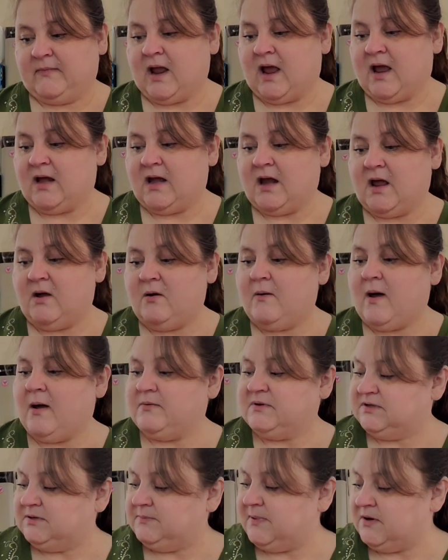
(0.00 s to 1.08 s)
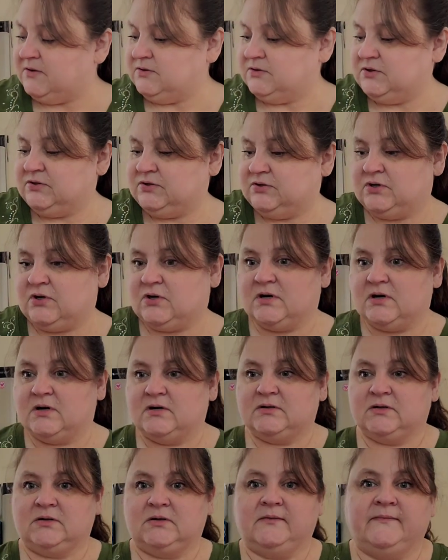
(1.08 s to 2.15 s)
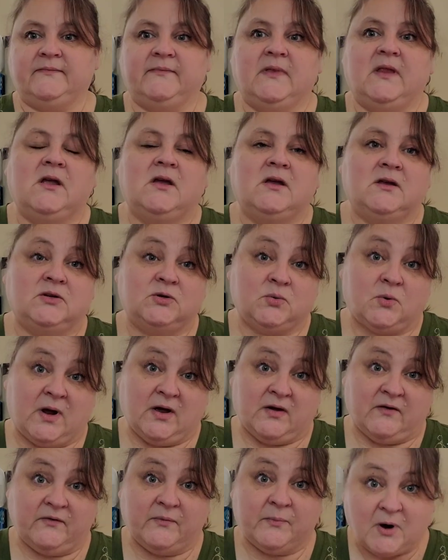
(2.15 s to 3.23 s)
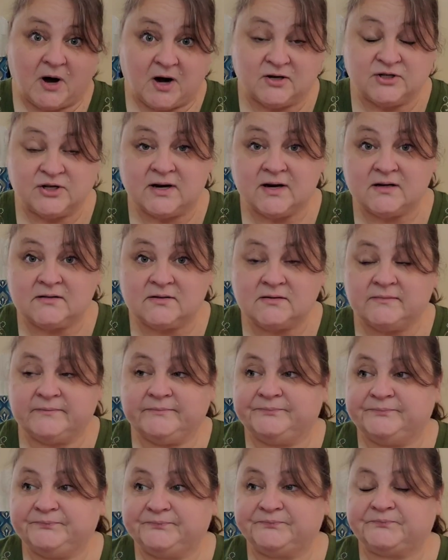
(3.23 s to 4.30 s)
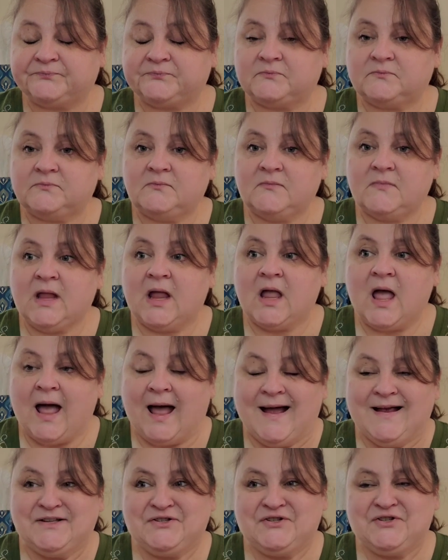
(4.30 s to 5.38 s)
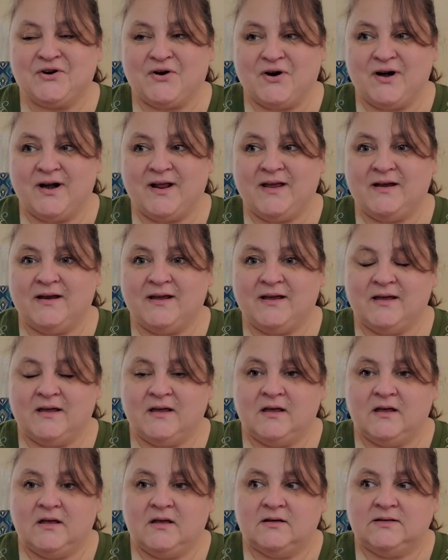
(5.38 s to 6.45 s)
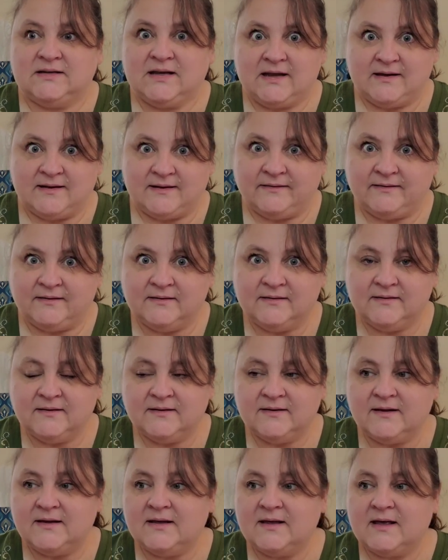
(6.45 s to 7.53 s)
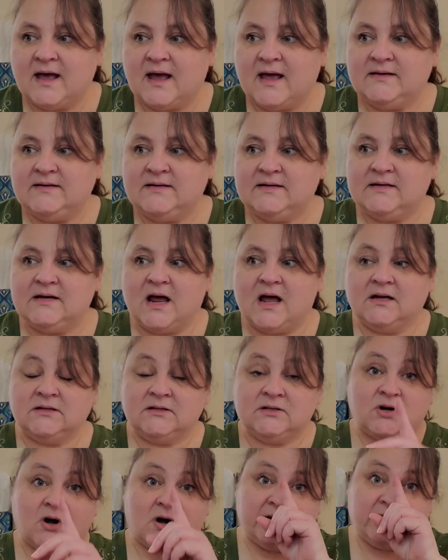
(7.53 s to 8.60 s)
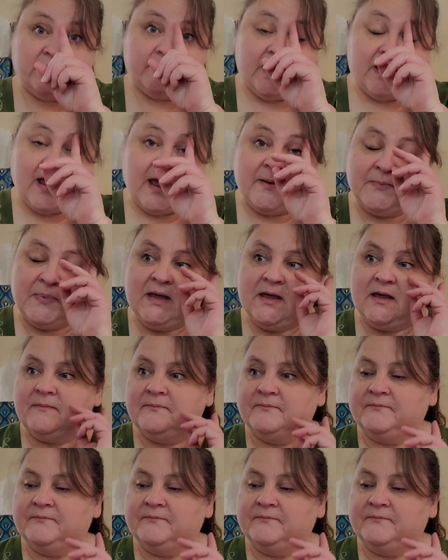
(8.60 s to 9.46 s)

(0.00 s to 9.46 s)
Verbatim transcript: I know I was supposed to start 12 projects. I started 10. I did not start the BAP.